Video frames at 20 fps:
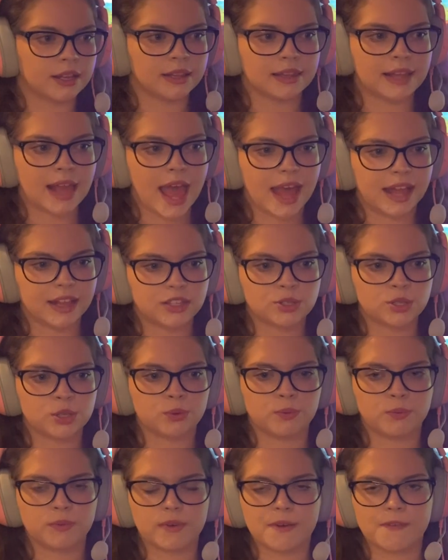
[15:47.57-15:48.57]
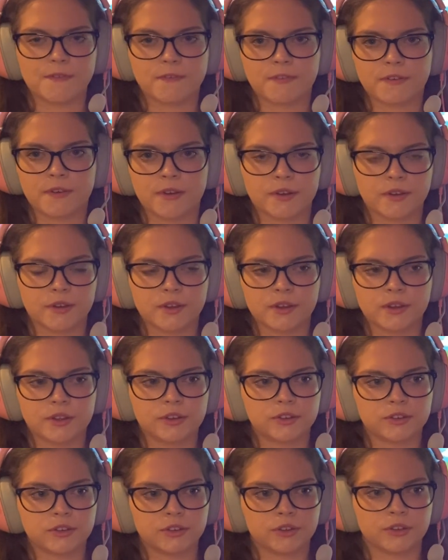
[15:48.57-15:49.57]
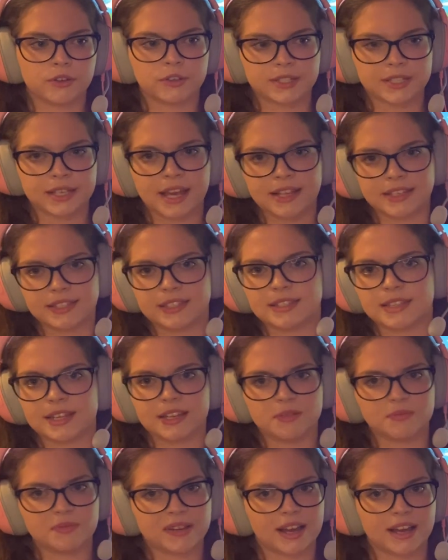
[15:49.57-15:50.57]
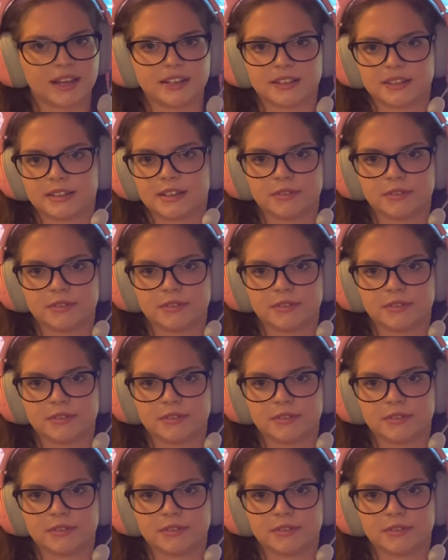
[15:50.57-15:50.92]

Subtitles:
lands with the skates staying behind.